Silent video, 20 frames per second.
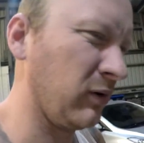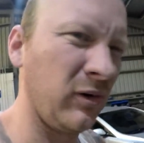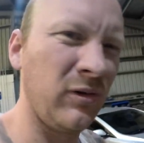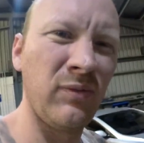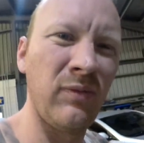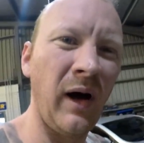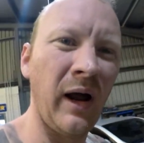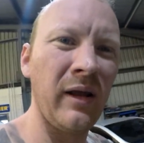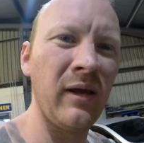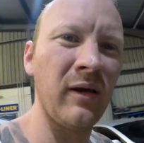looks
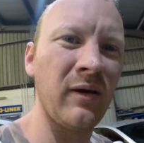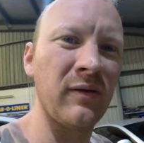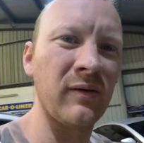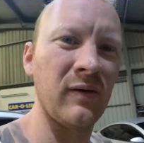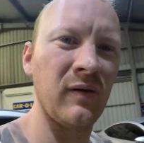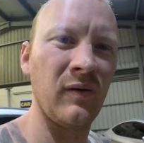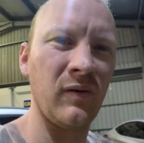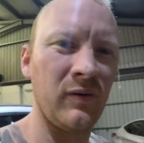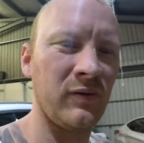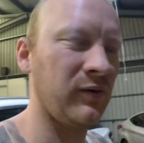funny because
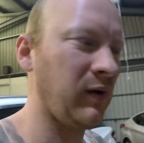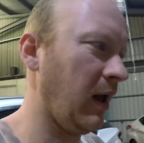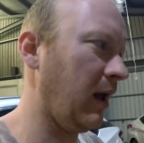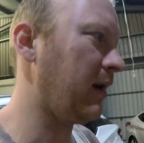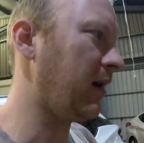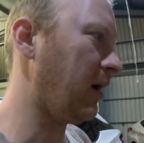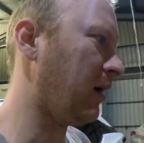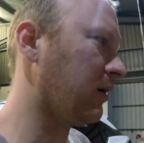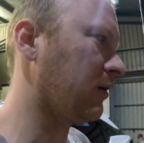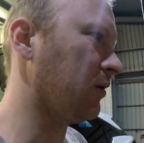it'll
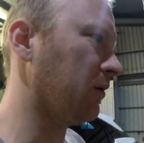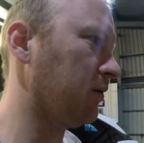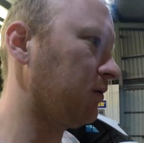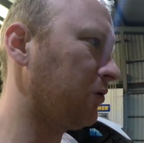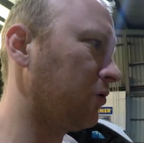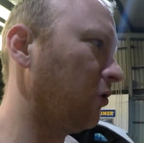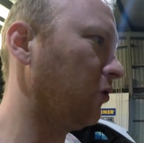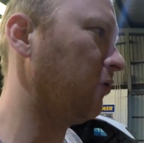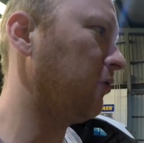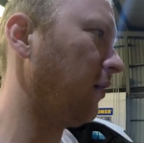stand out because it's
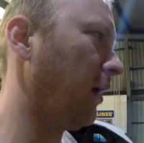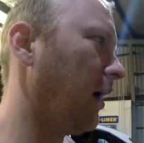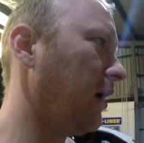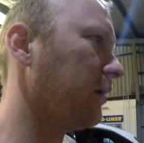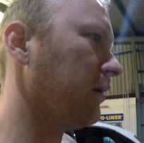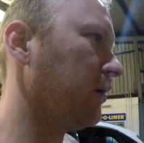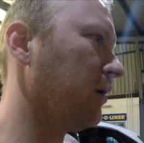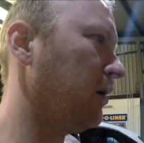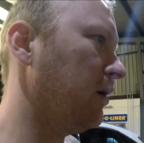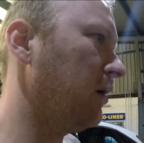too flat,
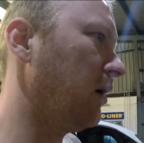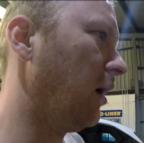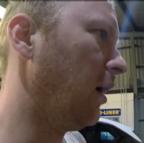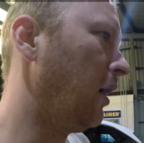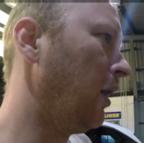you know.